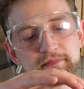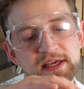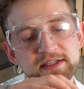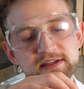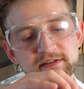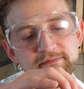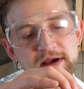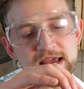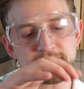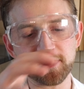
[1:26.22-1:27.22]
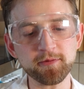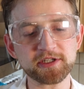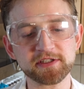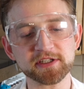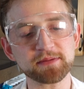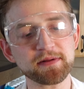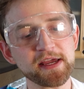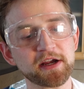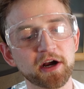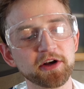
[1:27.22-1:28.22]
piece of paper, which is just a
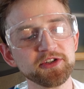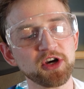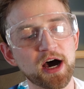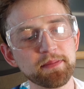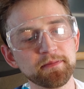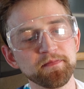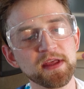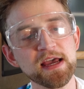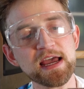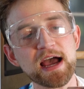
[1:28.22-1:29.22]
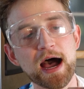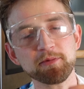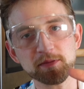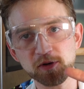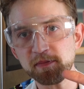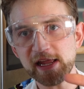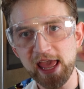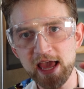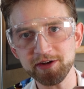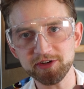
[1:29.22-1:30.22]
playing card on top. I'm gonna put my
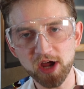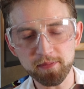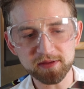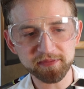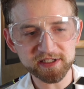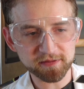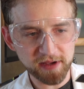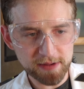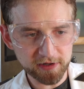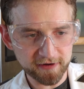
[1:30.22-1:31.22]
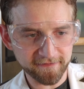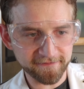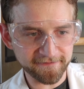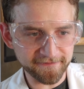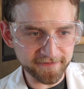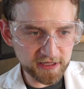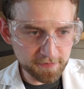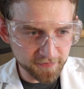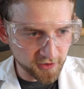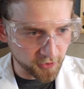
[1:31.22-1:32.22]
hand on top of the piece of paper and
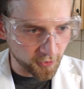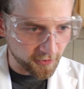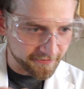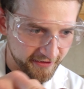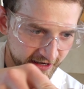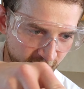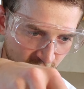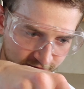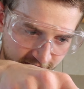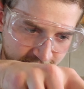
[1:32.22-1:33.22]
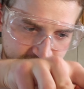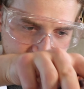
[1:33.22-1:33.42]
flip the whole thing over.